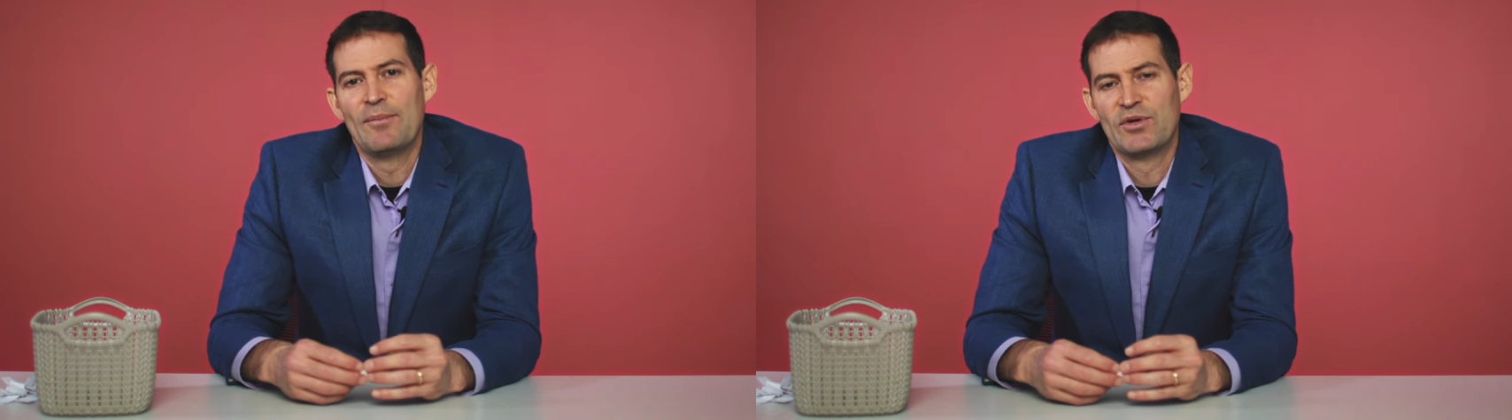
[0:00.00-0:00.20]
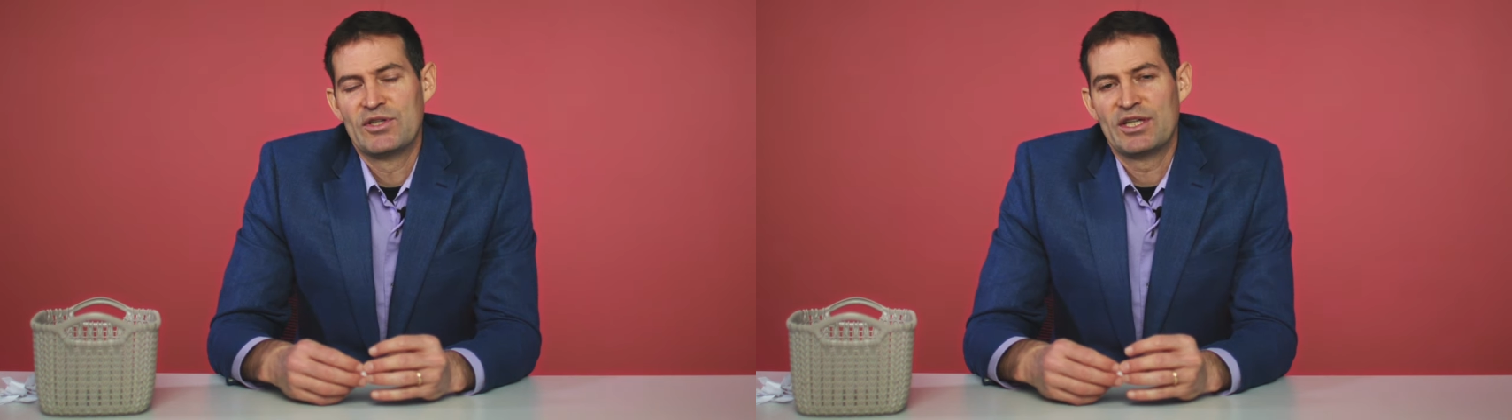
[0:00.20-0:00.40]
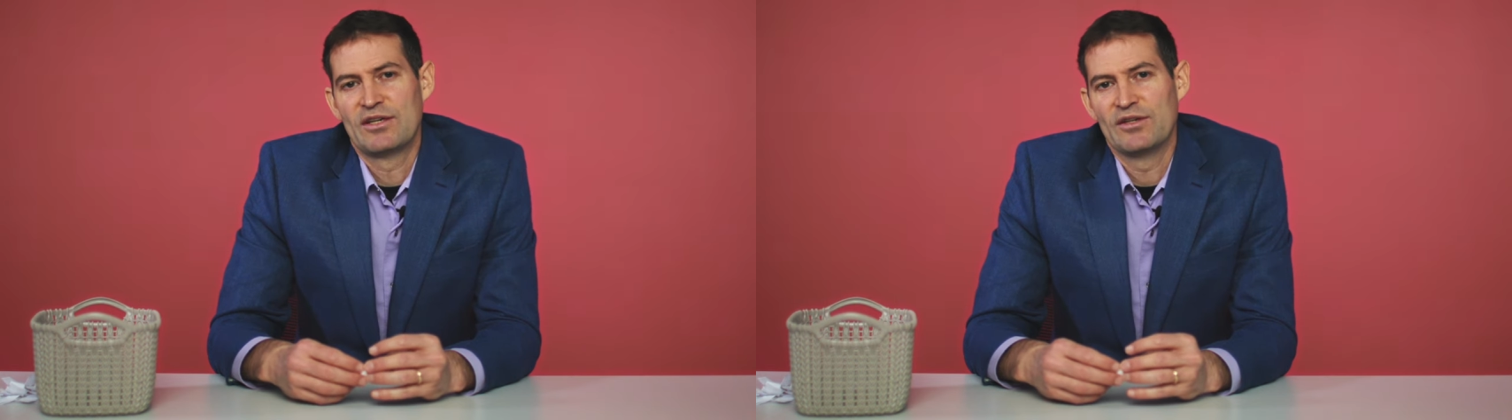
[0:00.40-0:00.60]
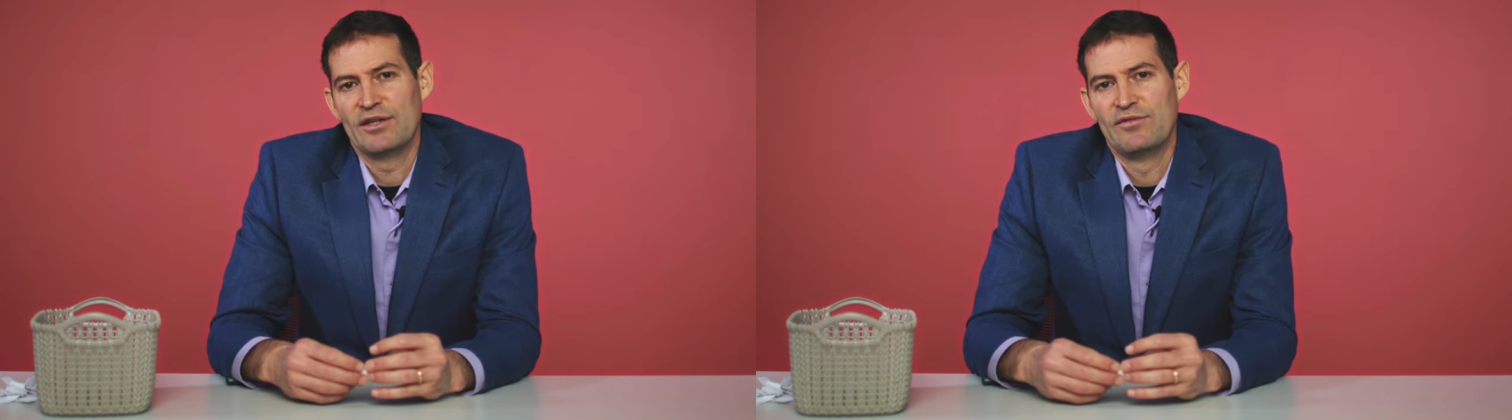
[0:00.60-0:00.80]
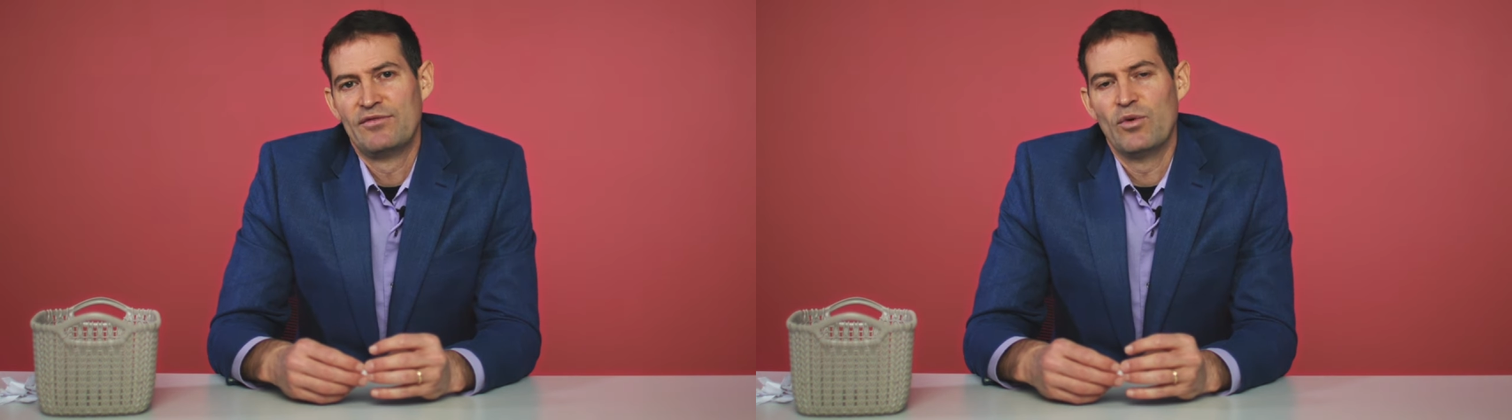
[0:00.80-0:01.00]

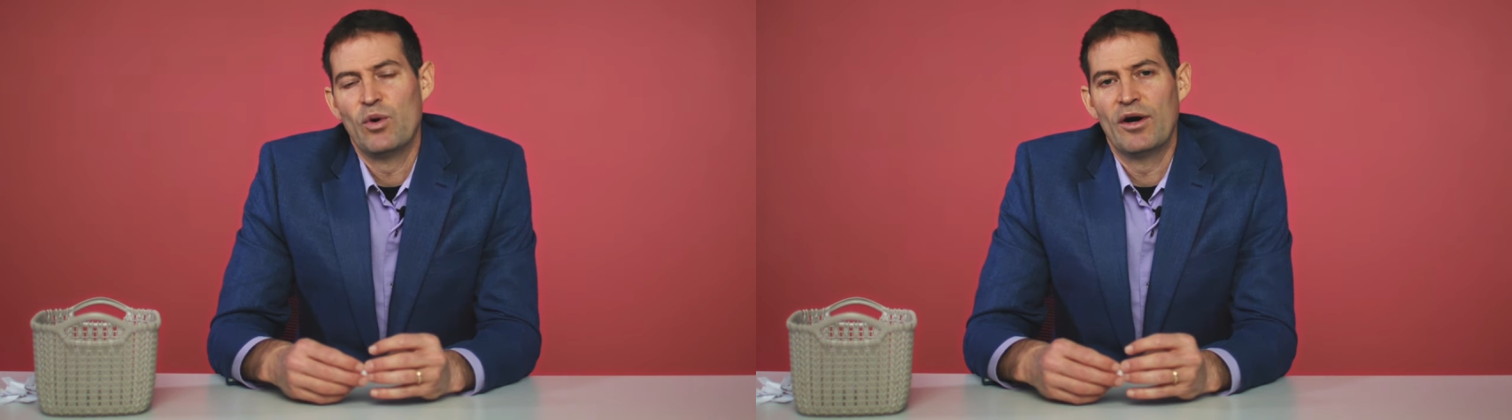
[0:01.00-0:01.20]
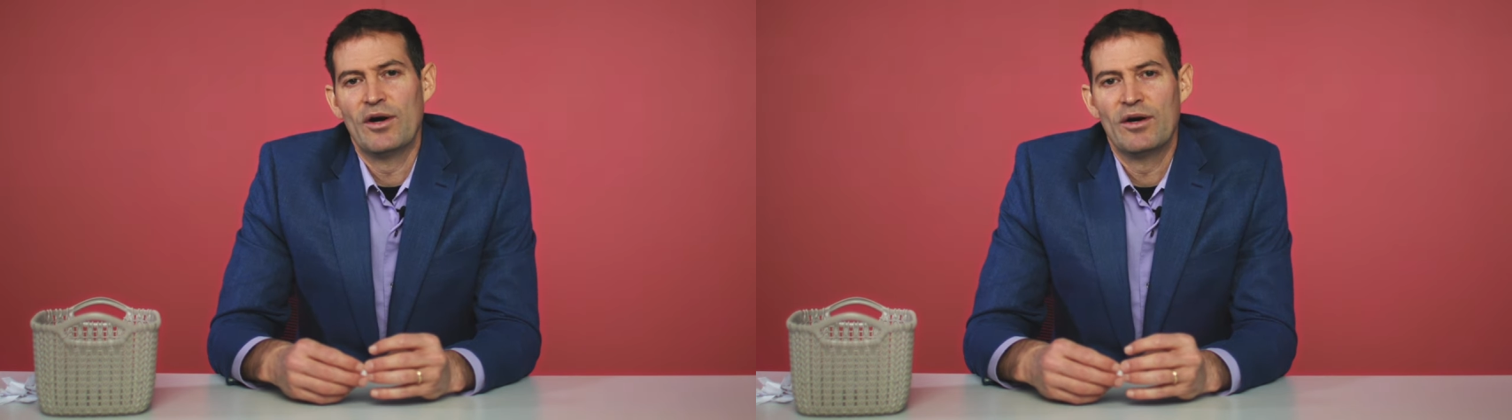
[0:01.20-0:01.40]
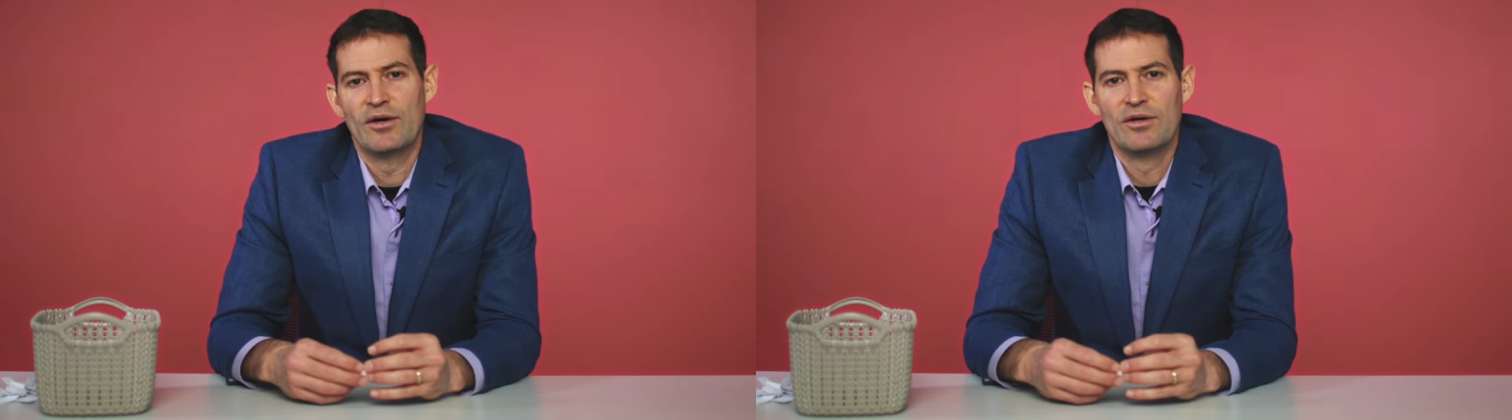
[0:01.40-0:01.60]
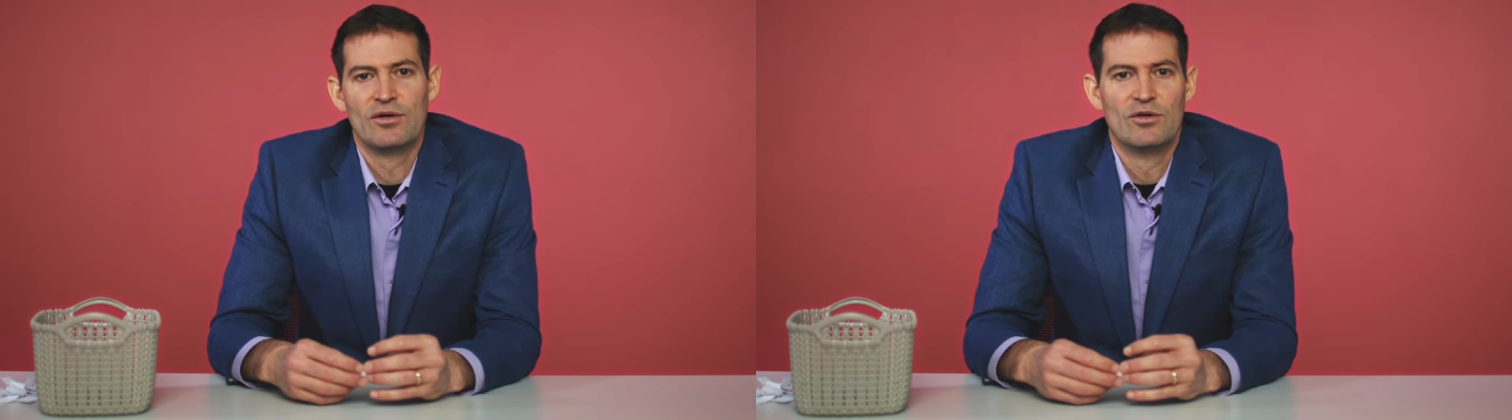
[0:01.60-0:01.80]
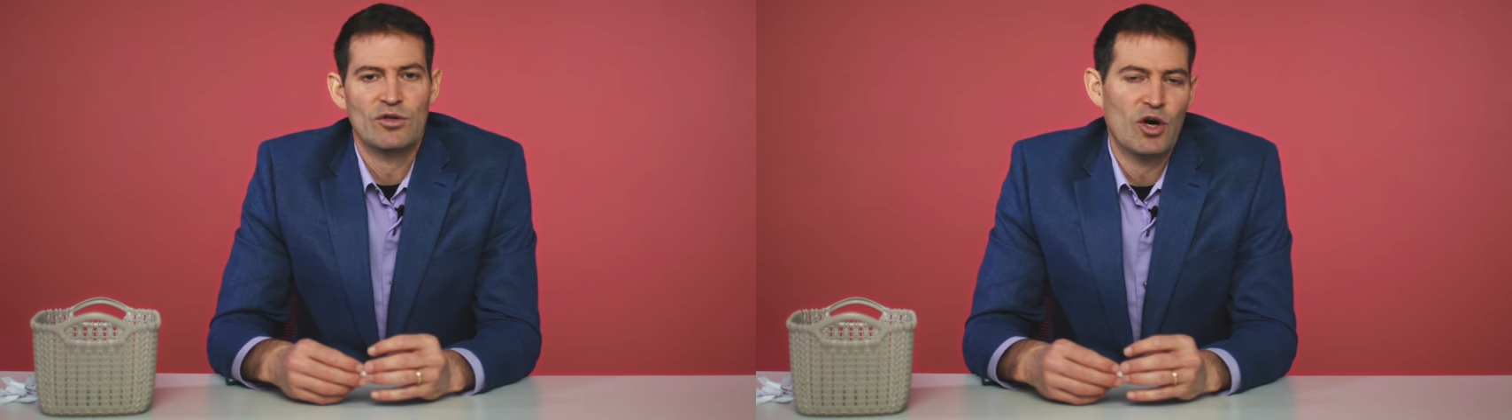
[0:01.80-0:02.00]
particularly for
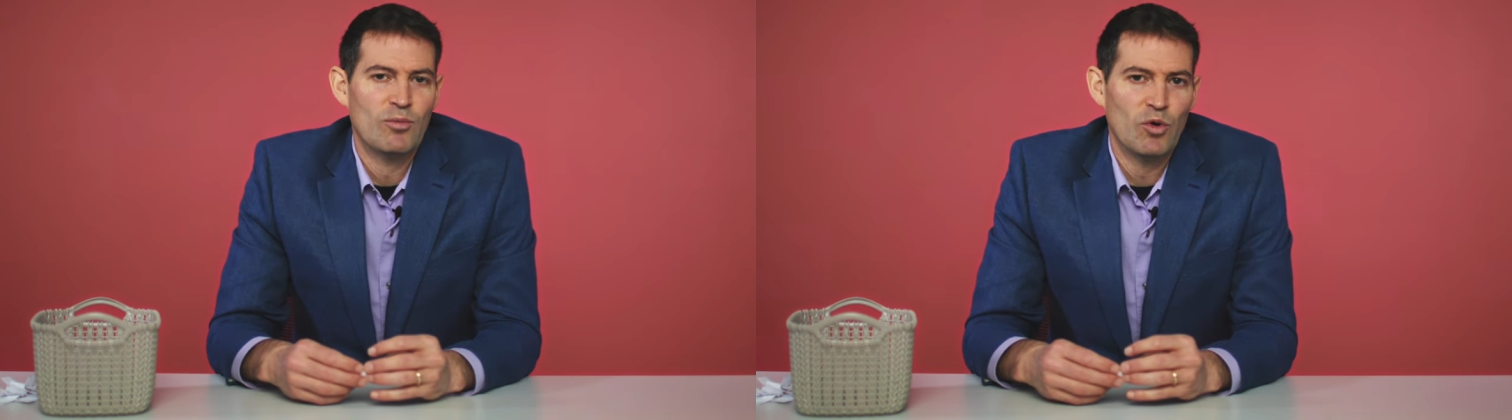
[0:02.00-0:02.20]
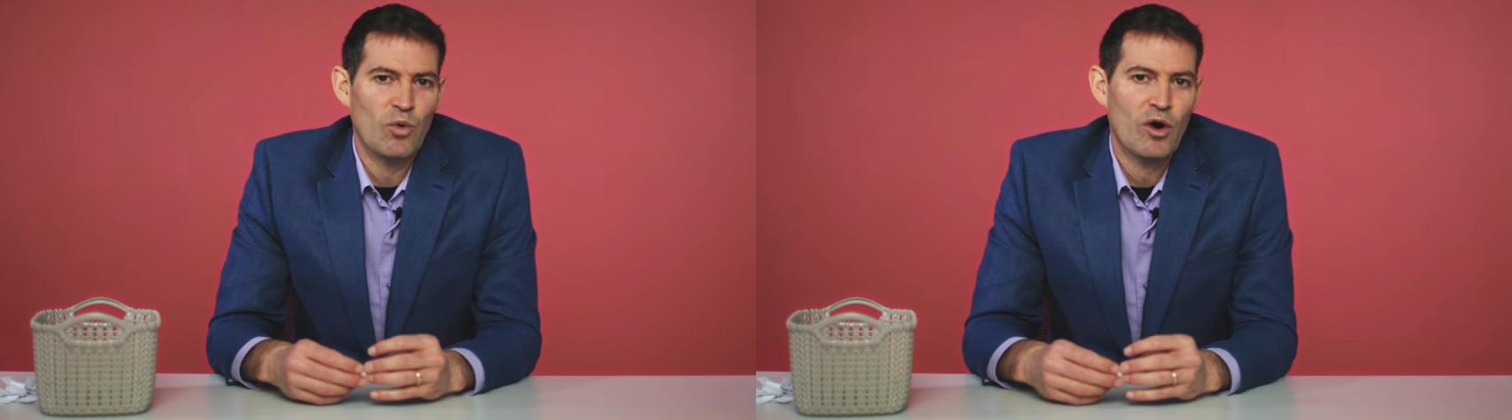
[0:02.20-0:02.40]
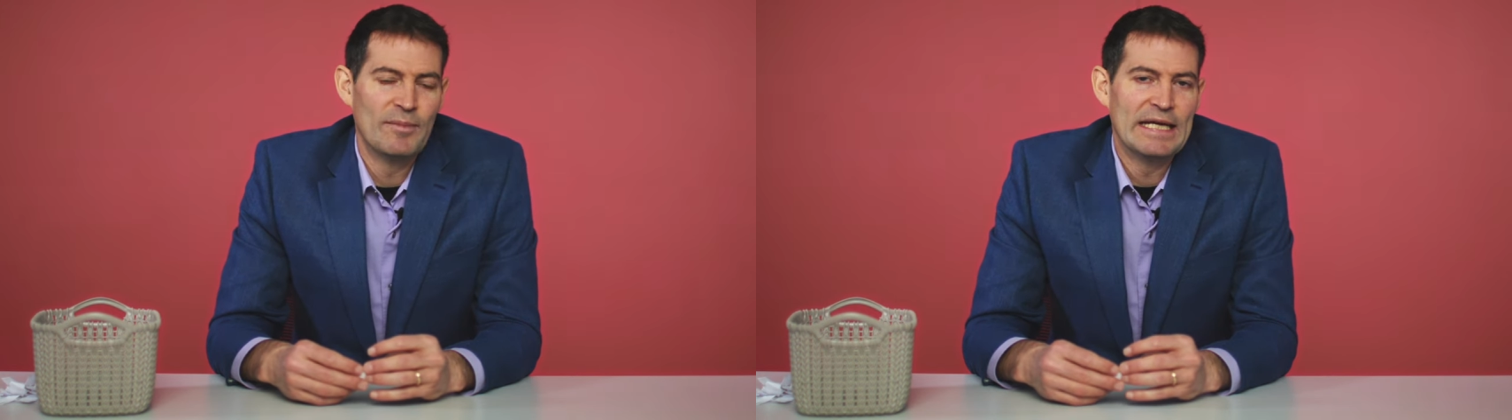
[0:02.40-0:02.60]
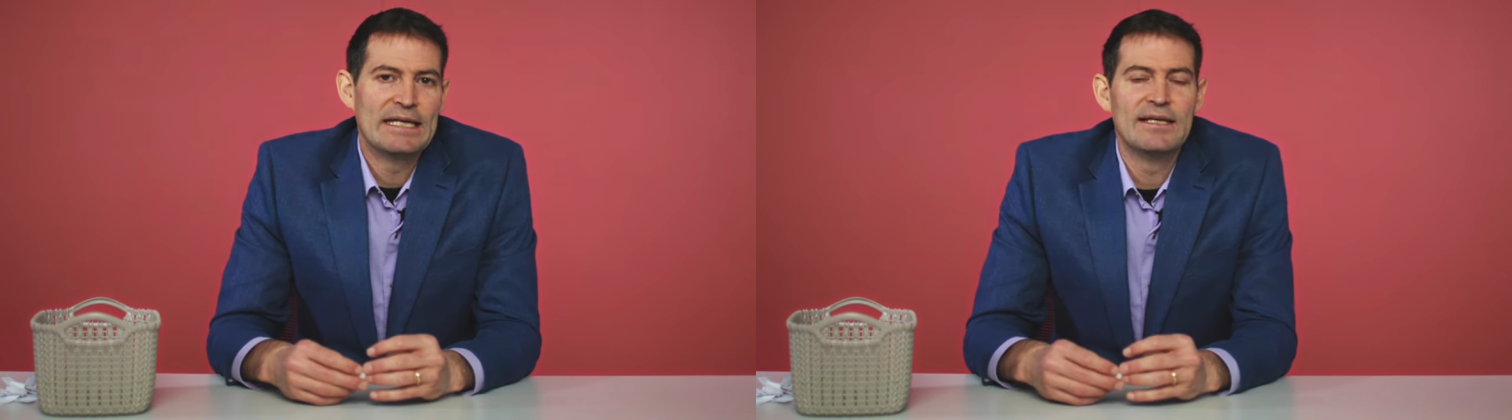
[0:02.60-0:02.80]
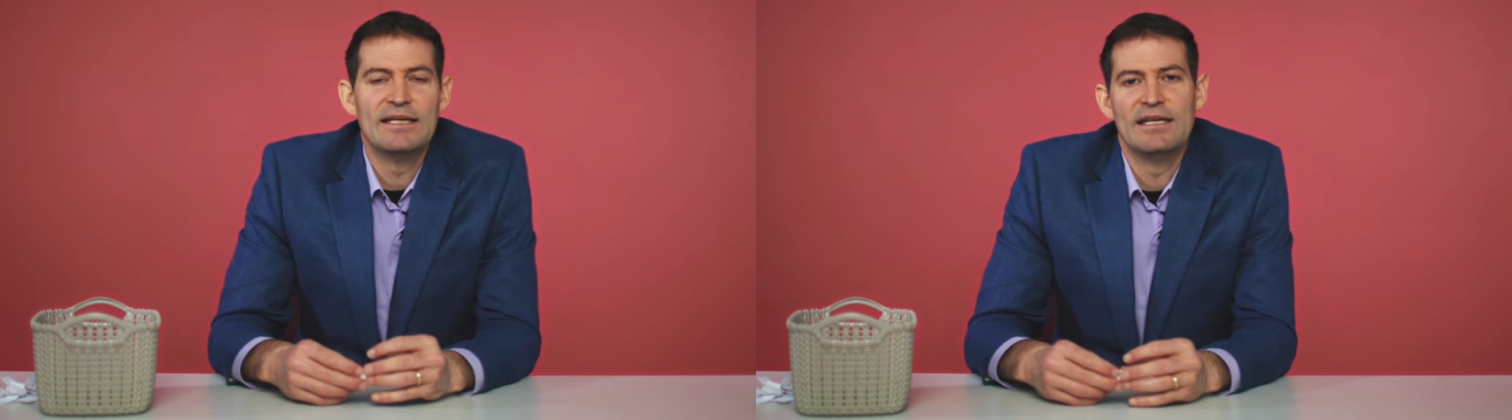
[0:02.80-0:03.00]
global warming,